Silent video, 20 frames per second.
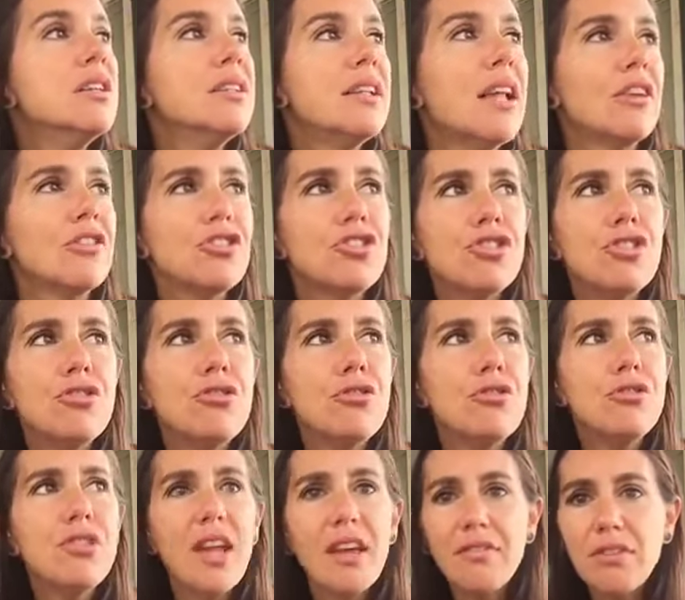Now, Stu knew
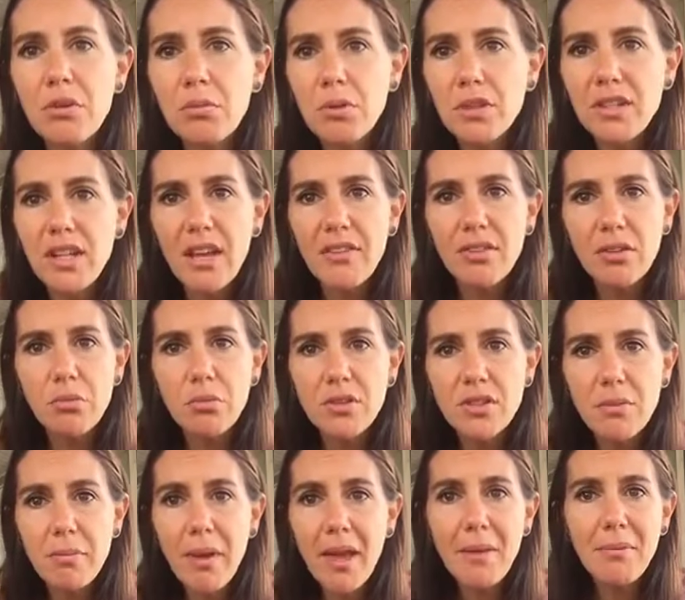David when David was
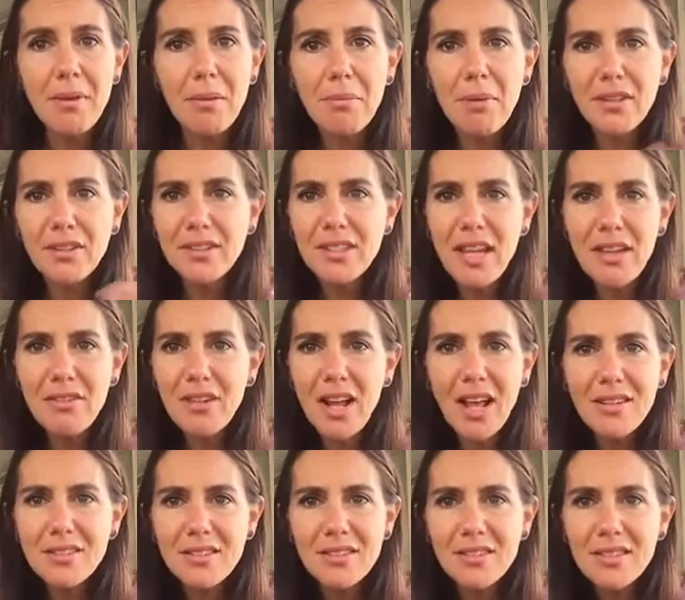a baby, but David
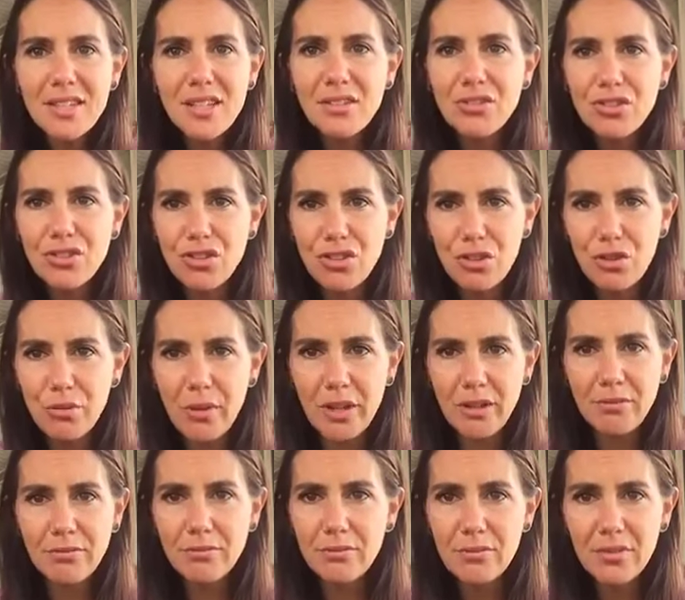hasn't seen Stu
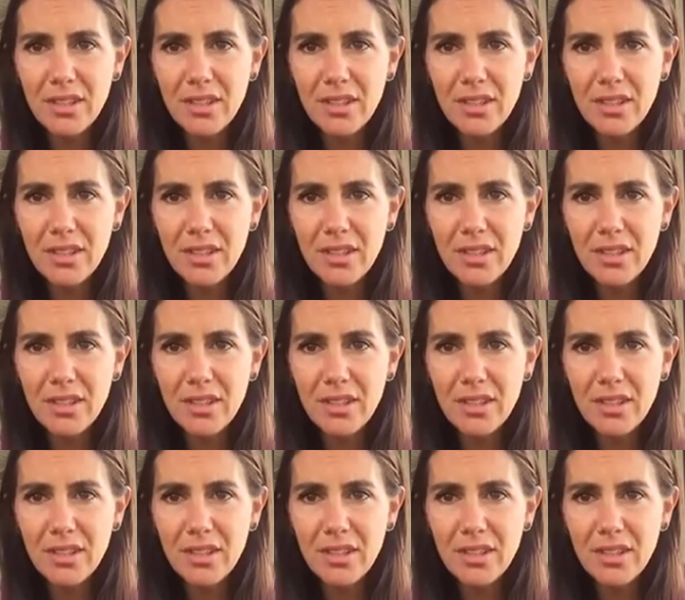in